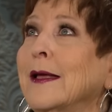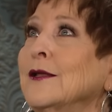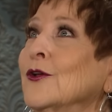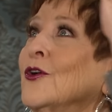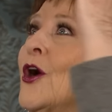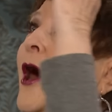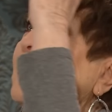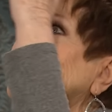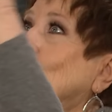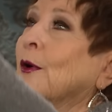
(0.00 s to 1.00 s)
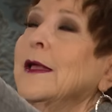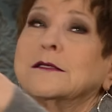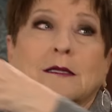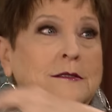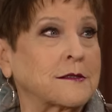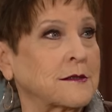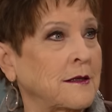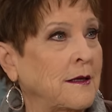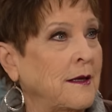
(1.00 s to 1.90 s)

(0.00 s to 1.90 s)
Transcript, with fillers: into God's presence